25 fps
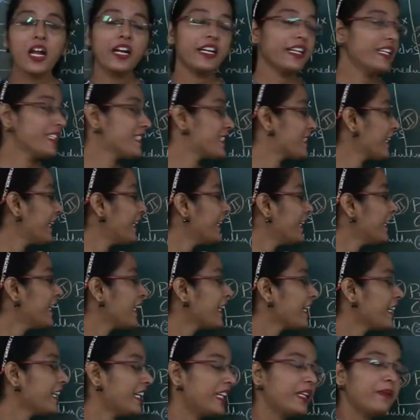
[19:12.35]

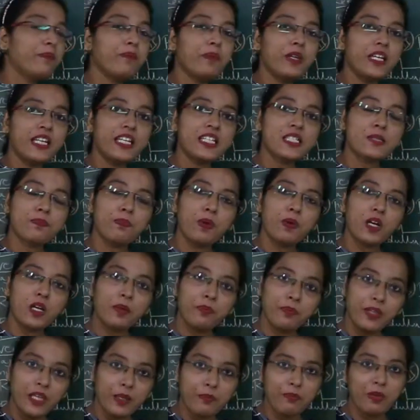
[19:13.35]
Descending limb is
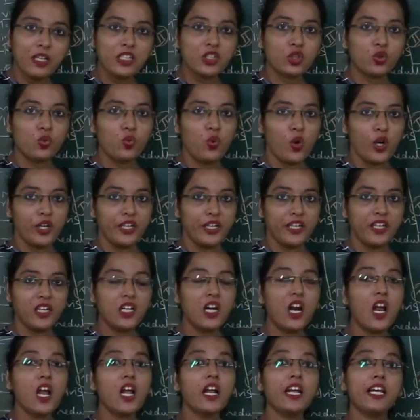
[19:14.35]
permeable to
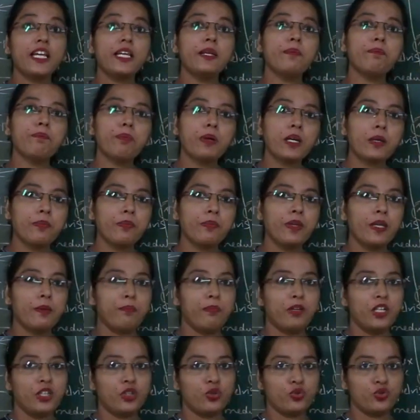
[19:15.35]
water,
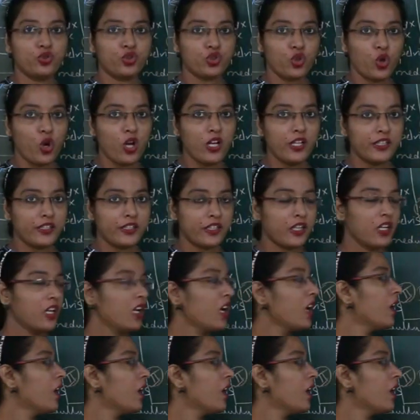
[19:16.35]
impermeable to salt,